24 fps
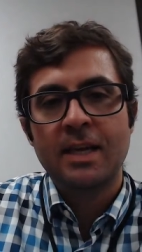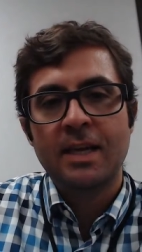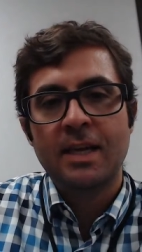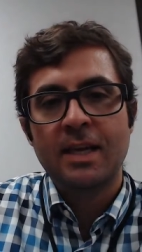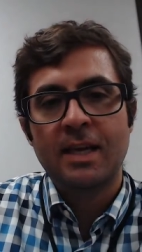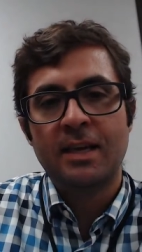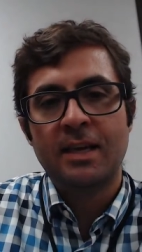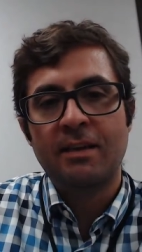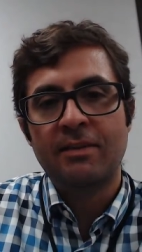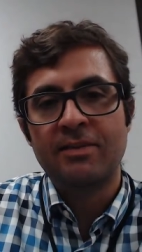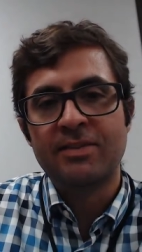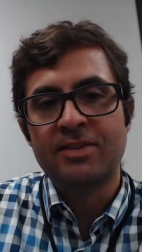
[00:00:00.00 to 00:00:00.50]

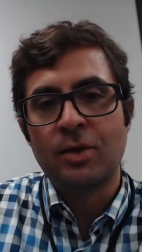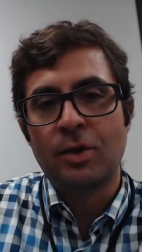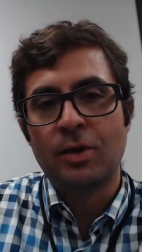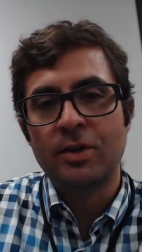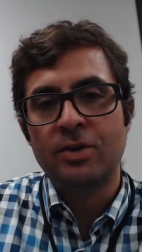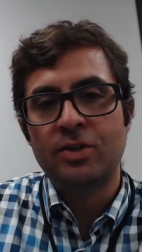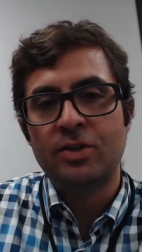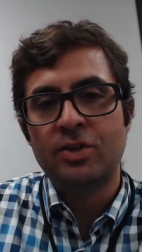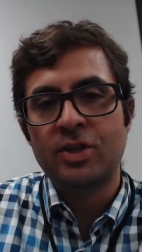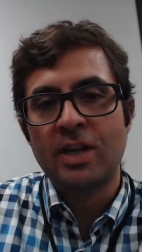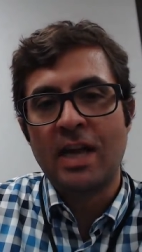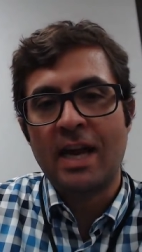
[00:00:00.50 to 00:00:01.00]
and have
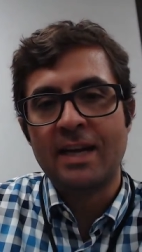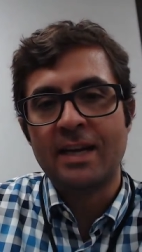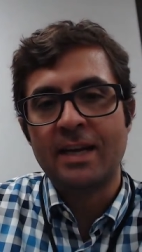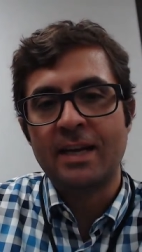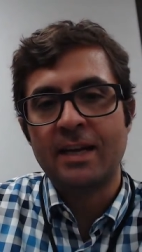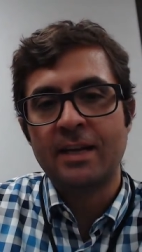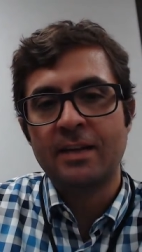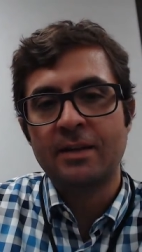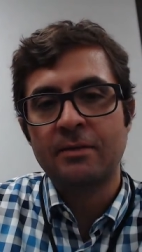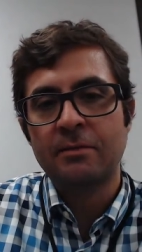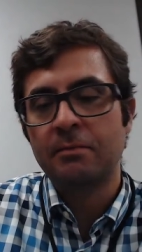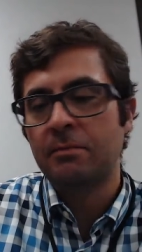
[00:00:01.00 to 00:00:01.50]
started
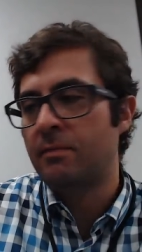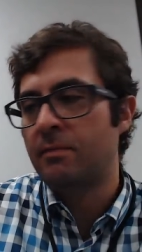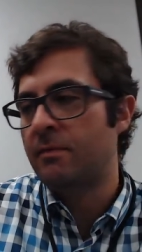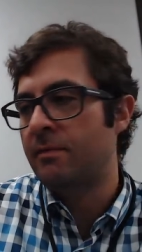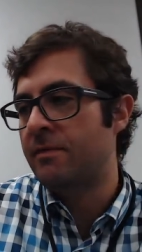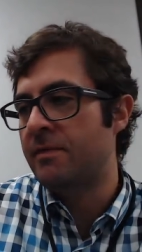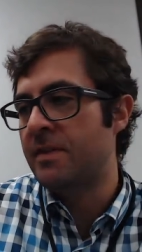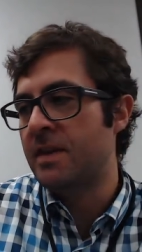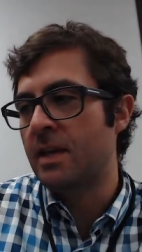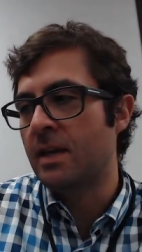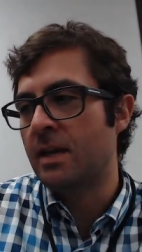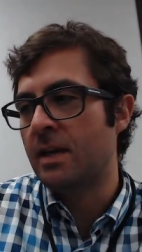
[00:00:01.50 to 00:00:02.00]
chatting
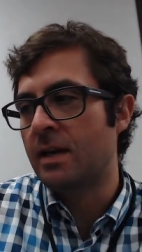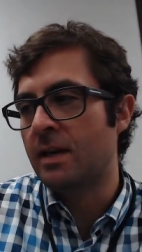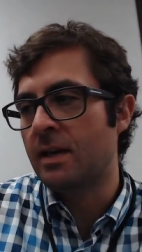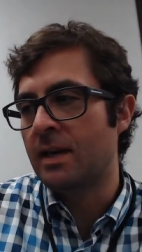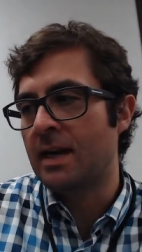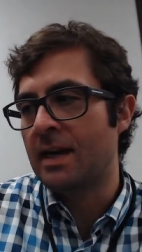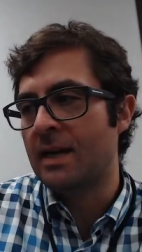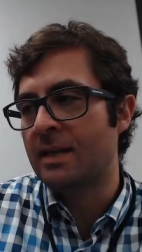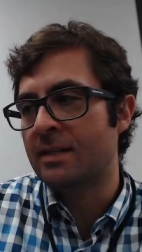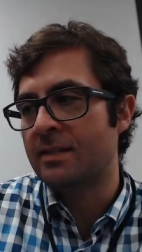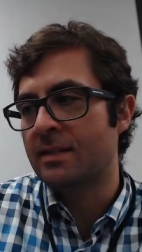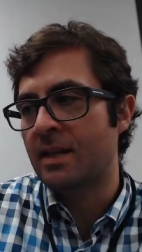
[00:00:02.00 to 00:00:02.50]
via
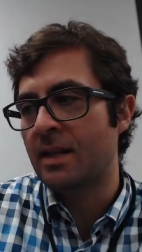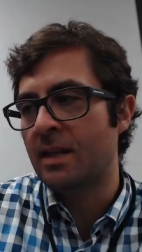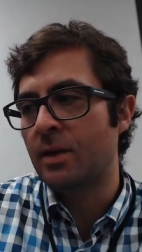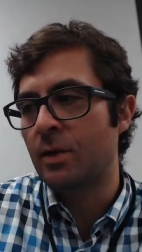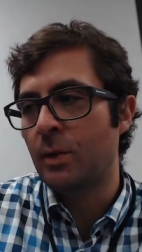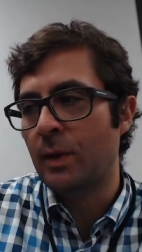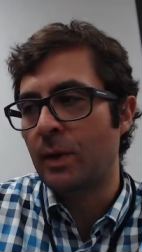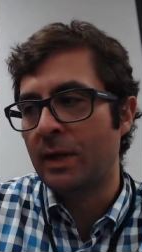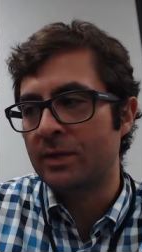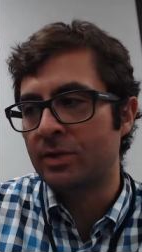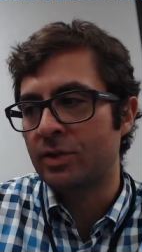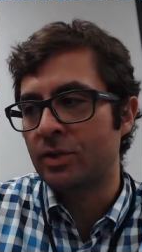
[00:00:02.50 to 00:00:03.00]
asking
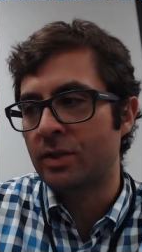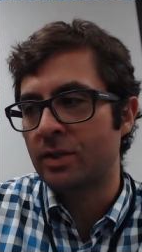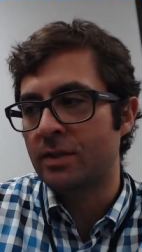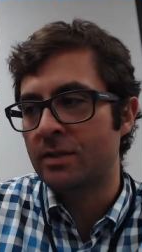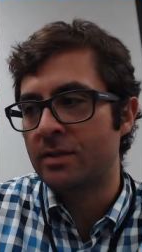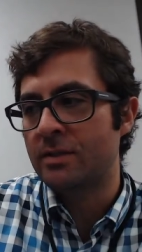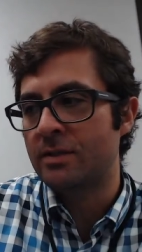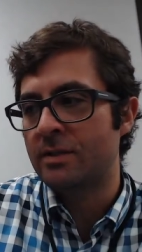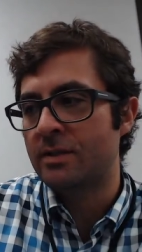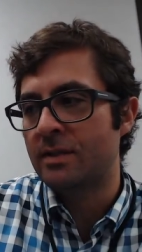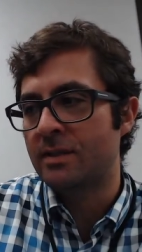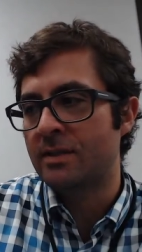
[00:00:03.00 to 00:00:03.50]

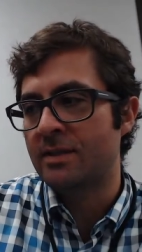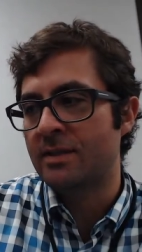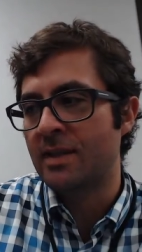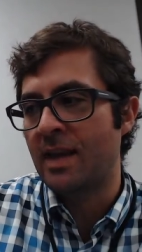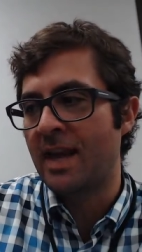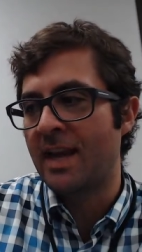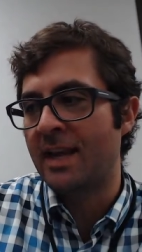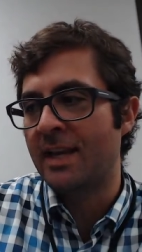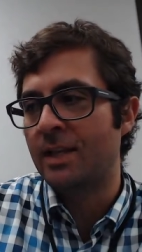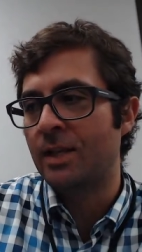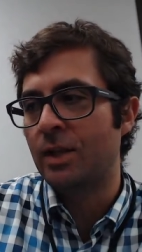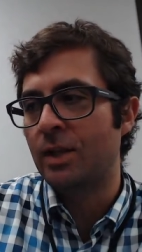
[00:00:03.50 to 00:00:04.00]
questions and
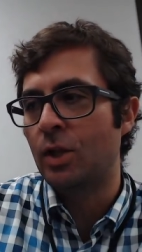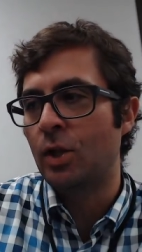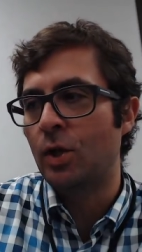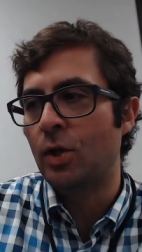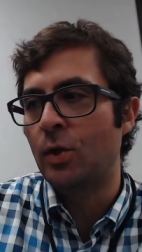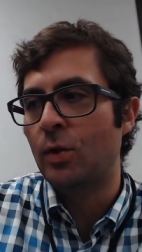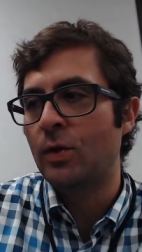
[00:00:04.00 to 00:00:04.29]
saying hello.